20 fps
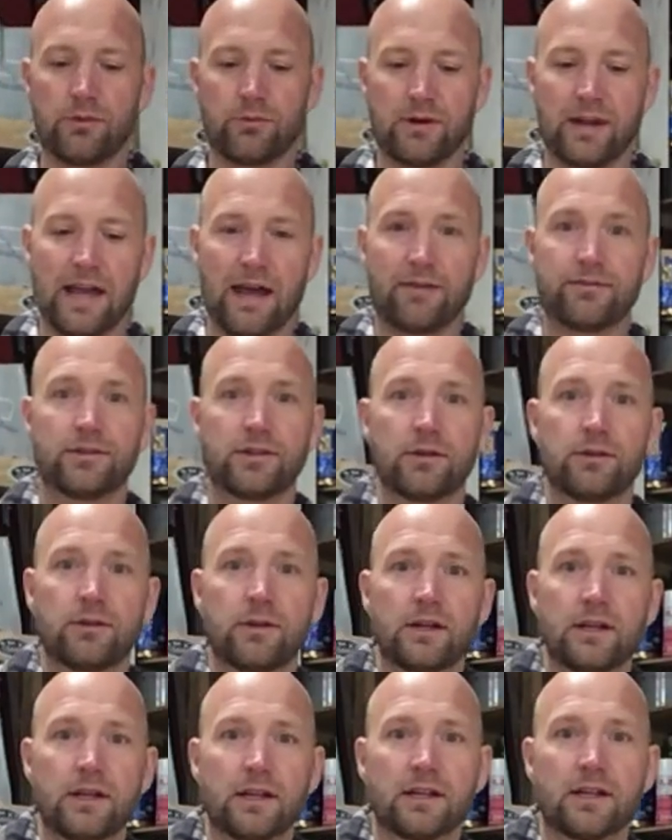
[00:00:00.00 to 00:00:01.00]
would have to
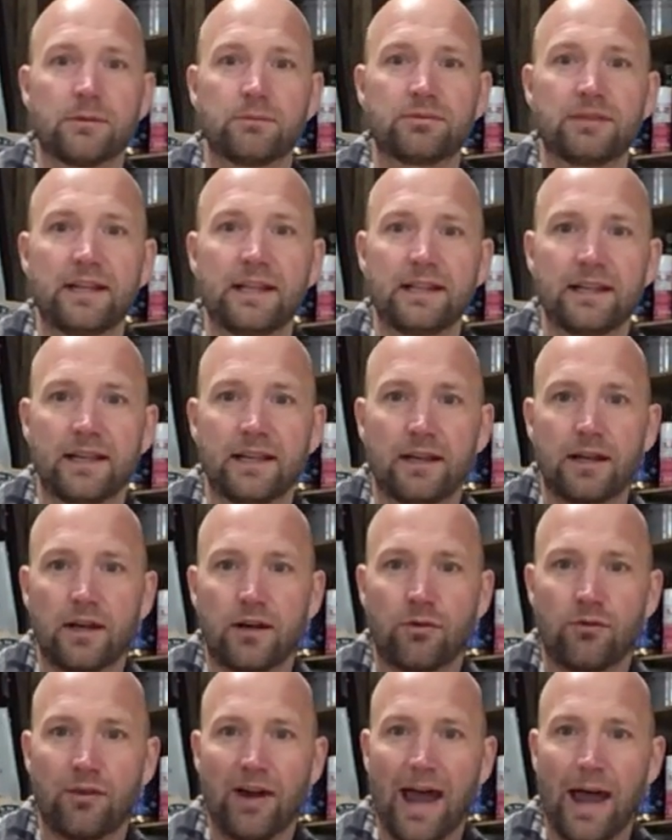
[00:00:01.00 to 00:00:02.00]
completely
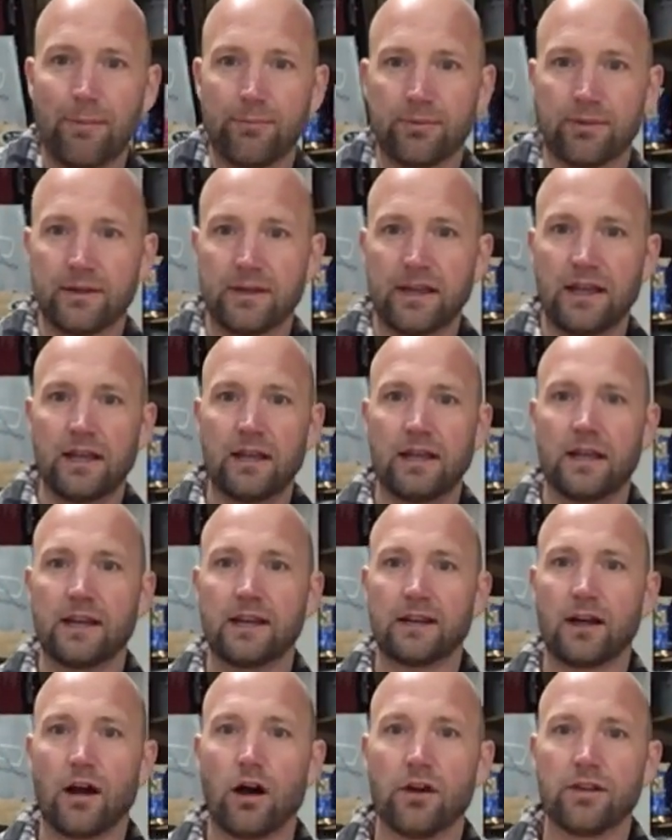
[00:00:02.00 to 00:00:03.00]
wrap in
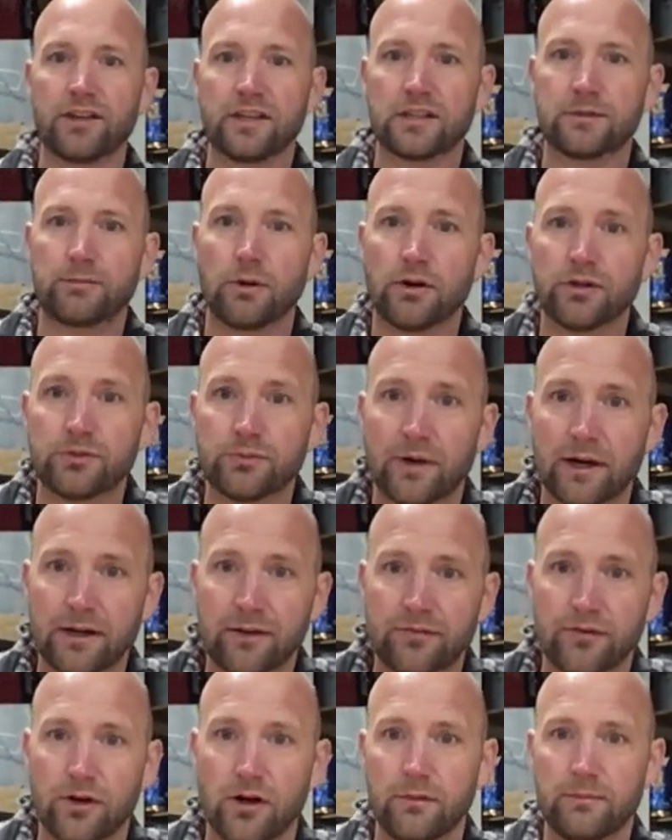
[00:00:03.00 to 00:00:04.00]
all the exposed white
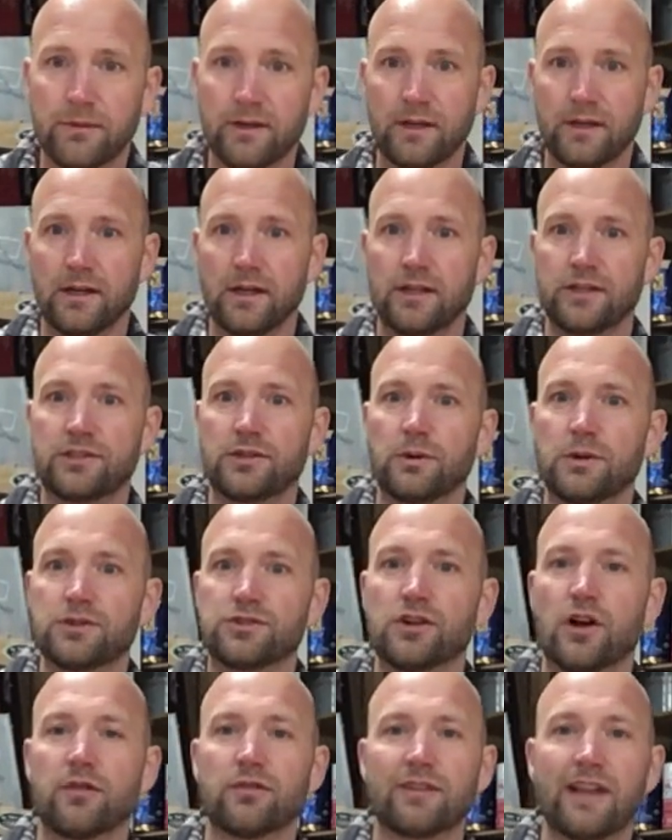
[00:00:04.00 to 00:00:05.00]
foam, 2-inch
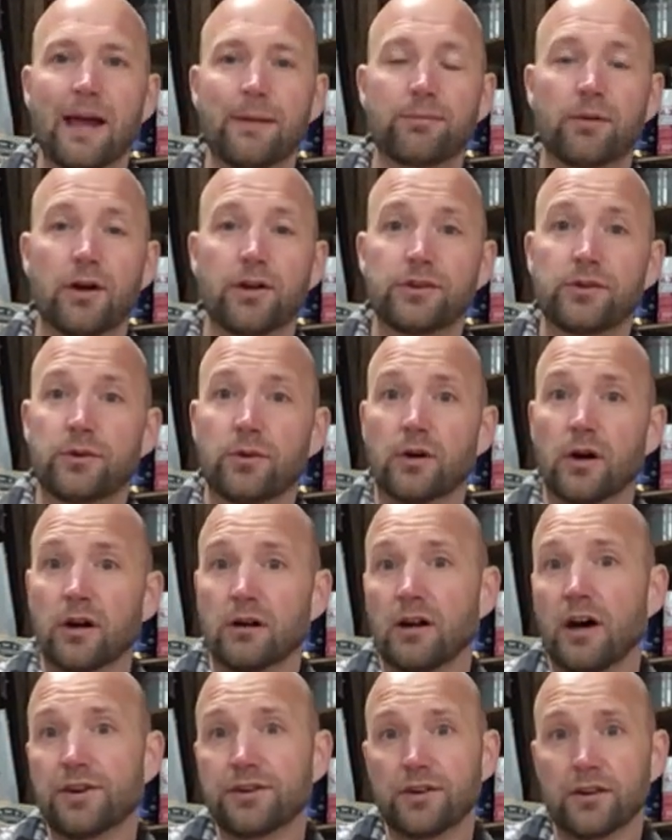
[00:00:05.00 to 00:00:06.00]
overlap onto our
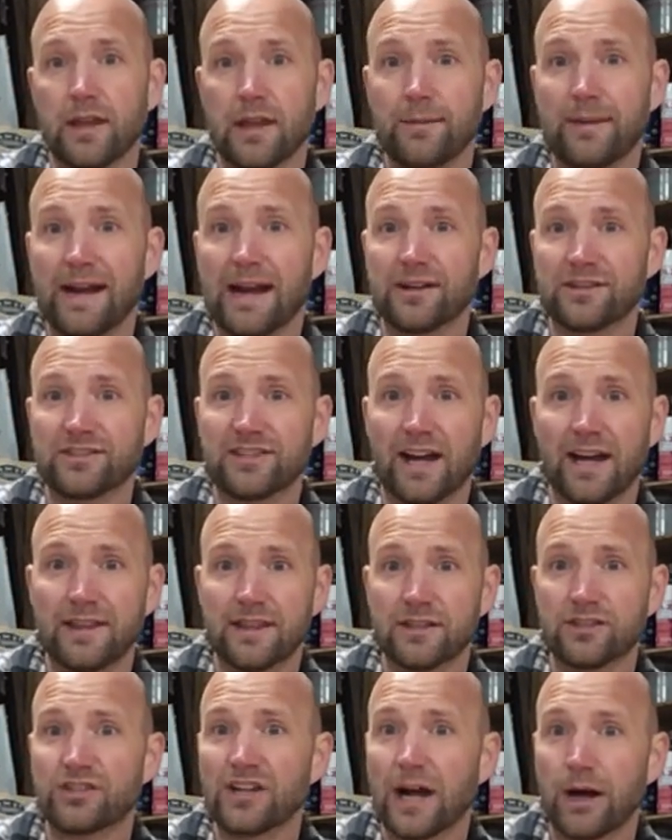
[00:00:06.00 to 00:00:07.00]
underlayment outside
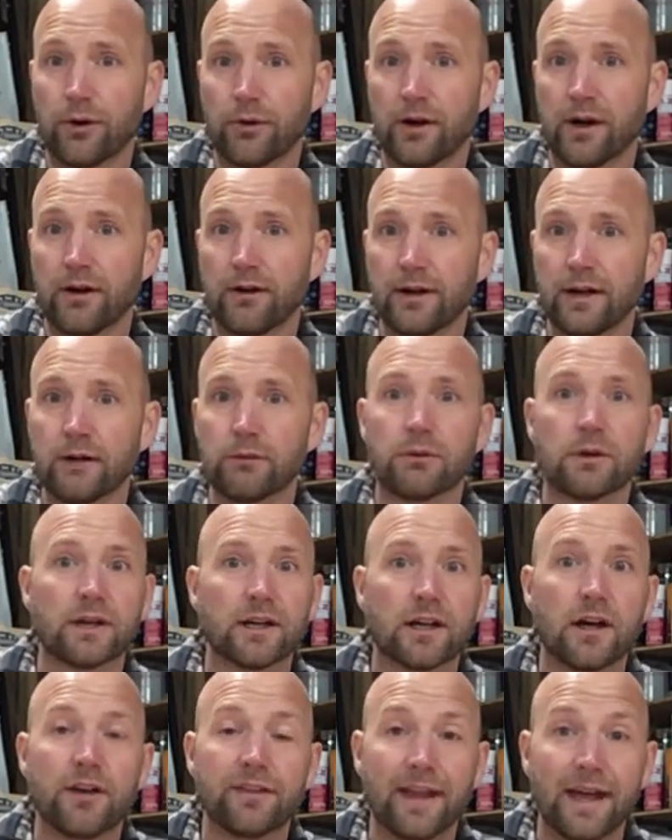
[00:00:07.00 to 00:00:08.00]
the shower area. We're going
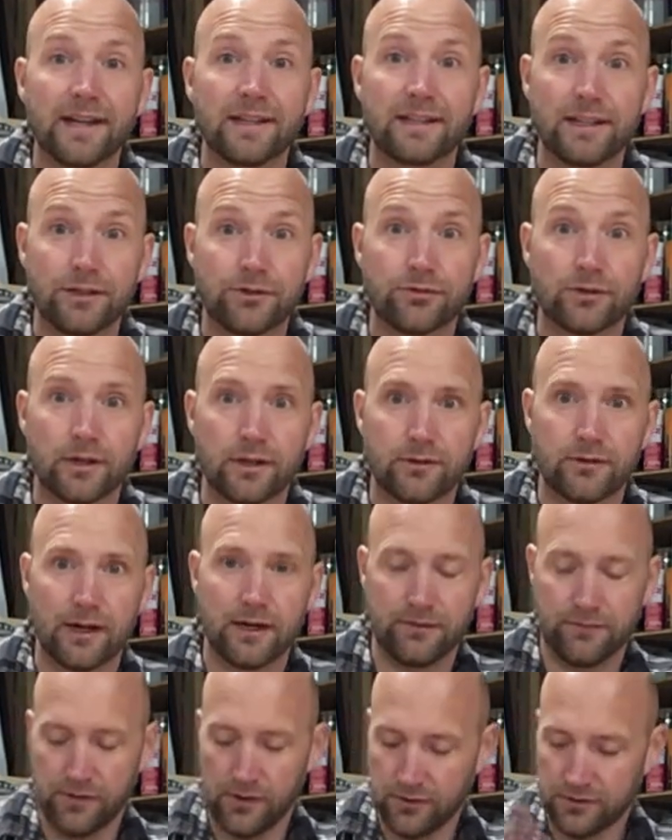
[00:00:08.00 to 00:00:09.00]
to call that DTRA,
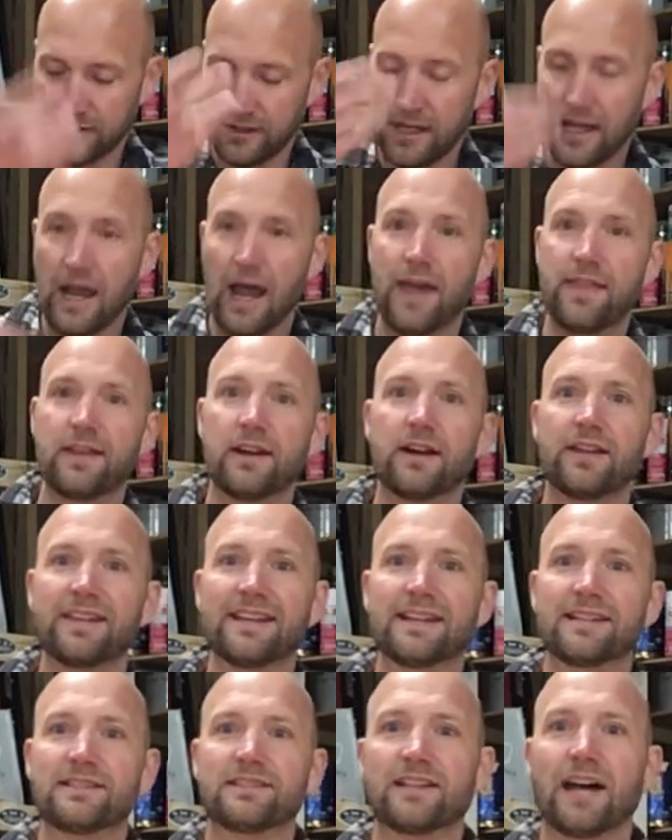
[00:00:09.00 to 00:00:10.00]
right, folks? And then on
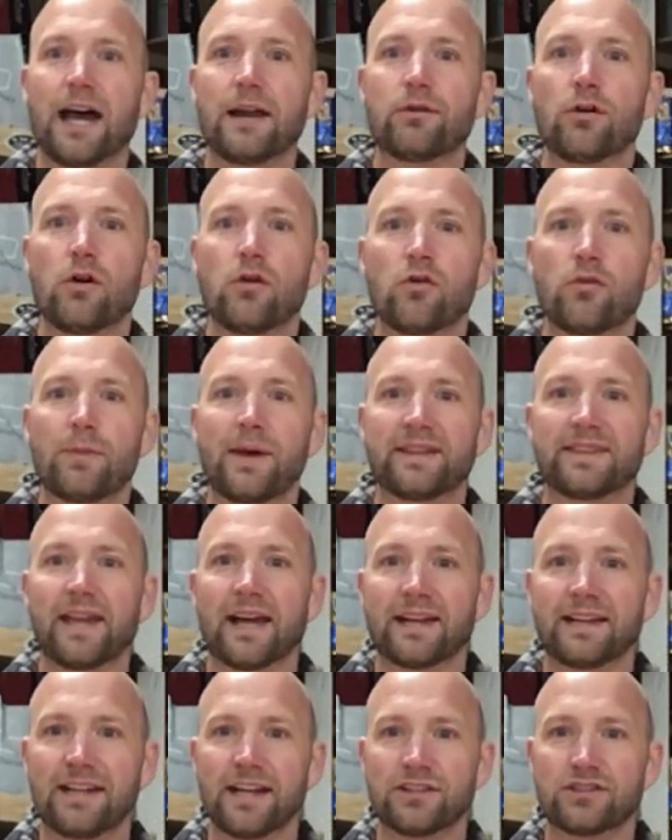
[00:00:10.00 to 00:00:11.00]
the inside, we'll make
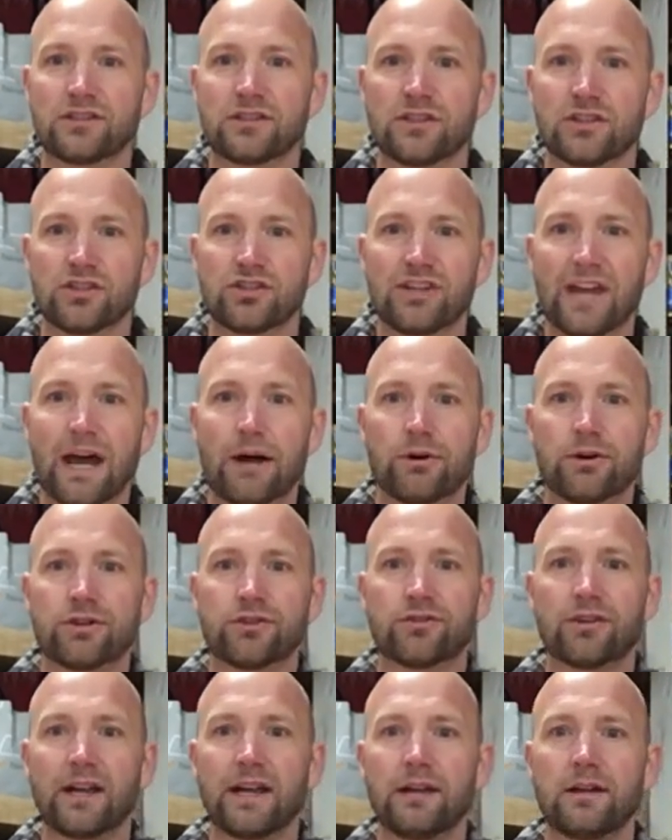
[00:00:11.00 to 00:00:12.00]
that connection to the shower
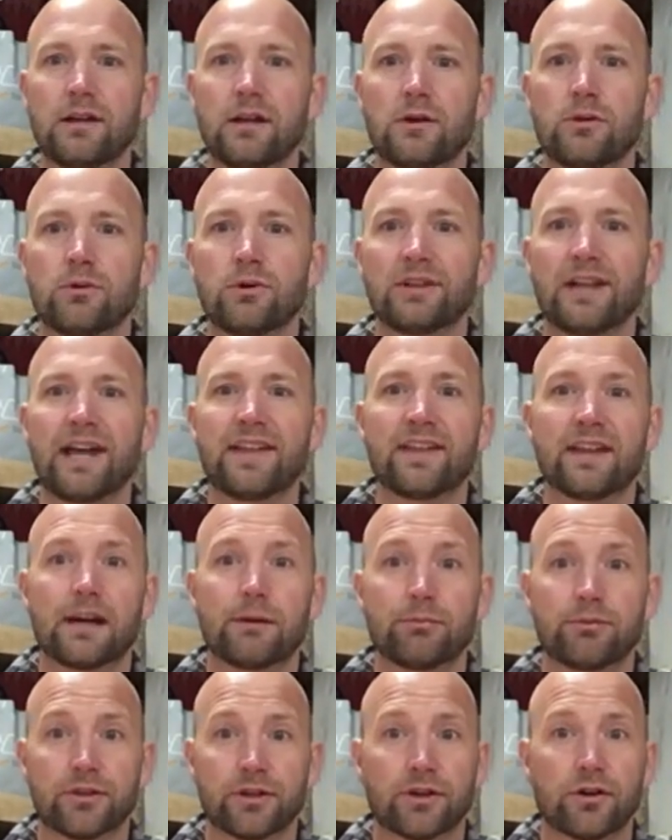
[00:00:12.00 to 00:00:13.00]
tray. We'll lay that
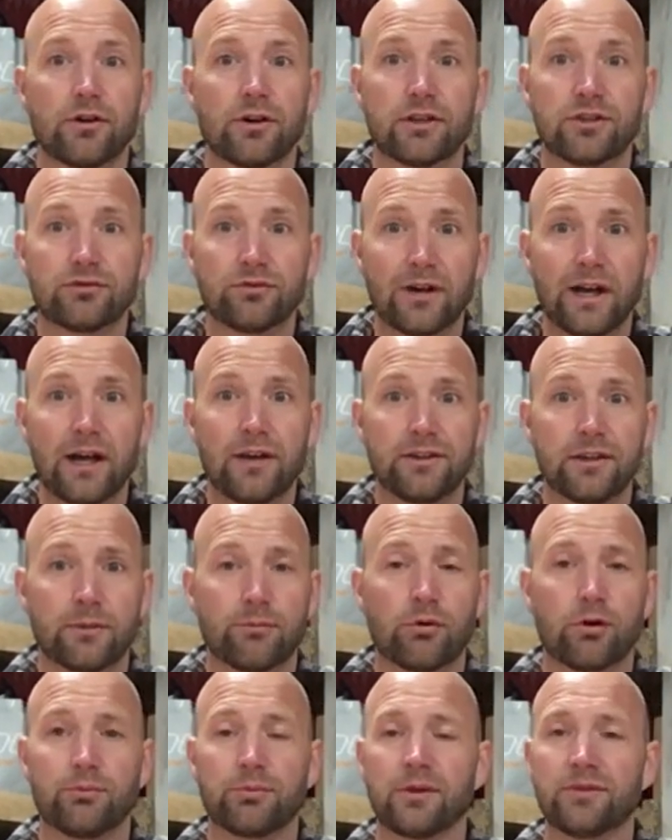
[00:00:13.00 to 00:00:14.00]
up with the KERDI trowel and the
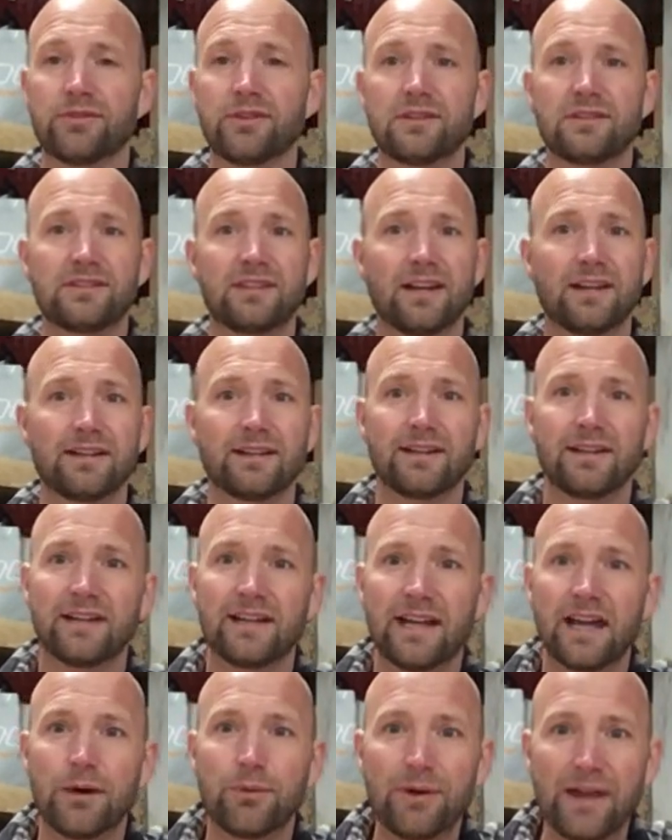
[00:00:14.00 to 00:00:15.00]
appropriate thin set.
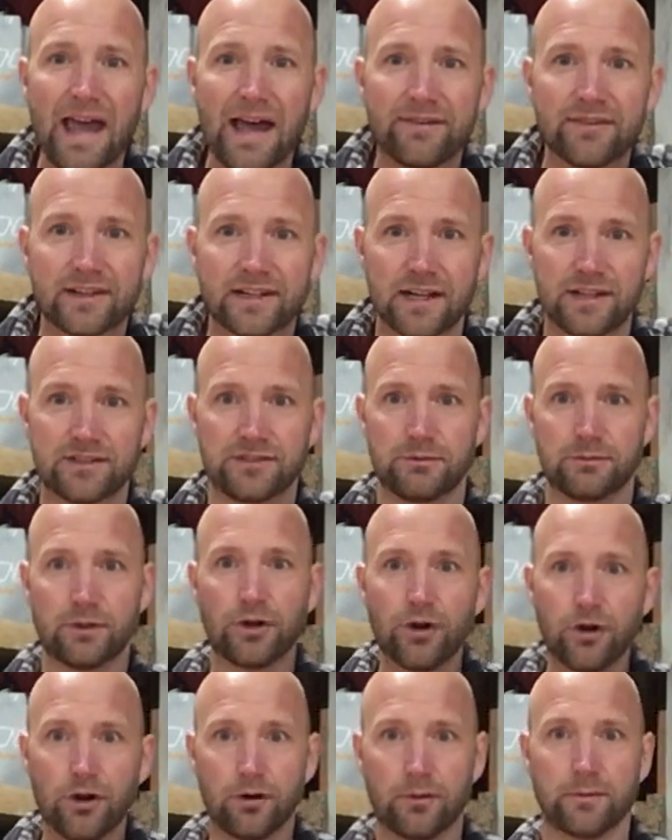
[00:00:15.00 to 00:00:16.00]
And we have a custom
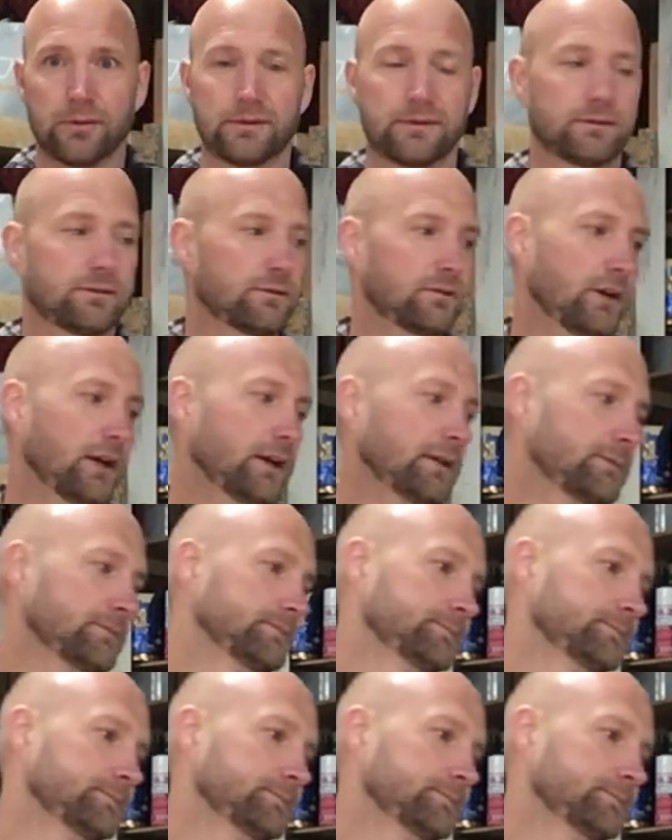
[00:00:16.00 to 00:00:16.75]
curb, right?